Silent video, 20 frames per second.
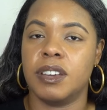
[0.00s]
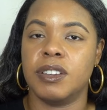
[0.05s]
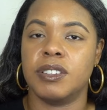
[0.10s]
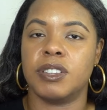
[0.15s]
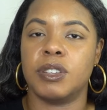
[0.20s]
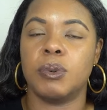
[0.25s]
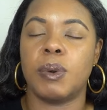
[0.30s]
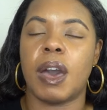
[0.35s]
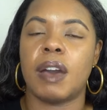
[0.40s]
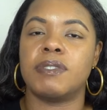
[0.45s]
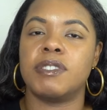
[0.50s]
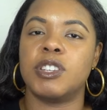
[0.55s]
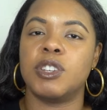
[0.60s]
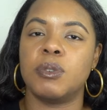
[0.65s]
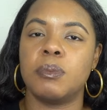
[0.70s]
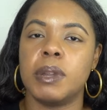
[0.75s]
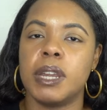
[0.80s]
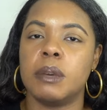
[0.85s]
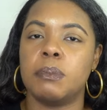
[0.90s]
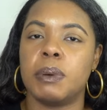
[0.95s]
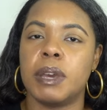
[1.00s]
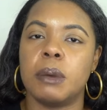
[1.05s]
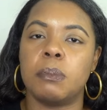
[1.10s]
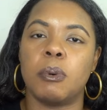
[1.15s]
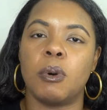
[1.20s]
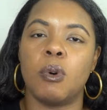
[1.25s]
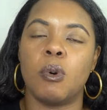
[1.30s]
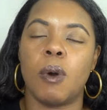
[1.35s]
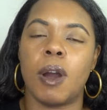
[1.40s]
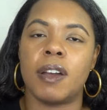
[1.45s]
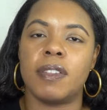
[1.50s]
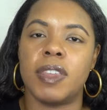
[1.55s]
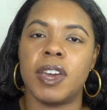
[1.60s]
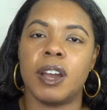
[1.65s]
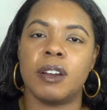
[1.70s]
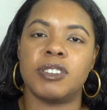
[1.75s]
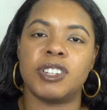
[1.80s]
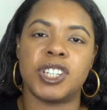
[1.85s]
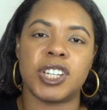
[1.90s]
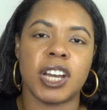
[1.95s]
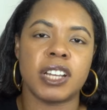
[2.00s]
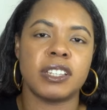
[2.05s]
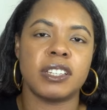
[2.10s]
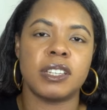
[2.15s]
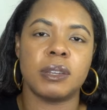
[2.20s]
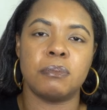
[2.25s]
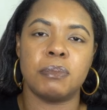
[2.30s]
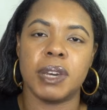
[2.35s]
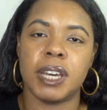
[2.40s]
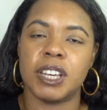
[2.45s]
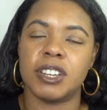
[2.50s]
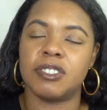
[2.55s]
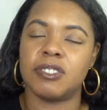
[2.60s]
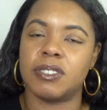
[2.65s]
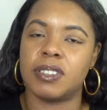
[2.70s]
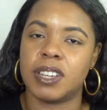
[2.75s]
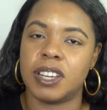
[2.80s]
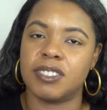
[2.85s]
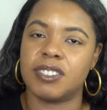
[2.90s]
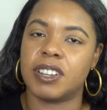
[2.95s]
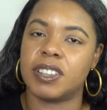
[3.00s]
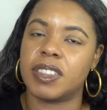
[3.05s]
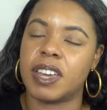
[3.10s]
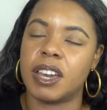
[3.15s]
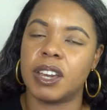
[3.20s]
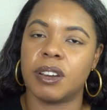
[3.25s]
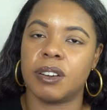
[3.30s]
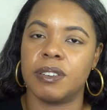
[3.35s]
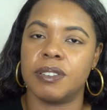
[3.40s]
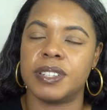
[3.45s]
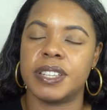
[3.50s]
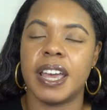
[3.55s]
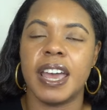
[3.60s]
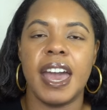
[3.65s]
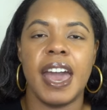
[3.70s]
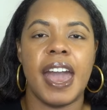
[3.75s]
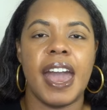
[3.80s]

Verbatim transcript: so you have too many people who are there just to be strategic thinkers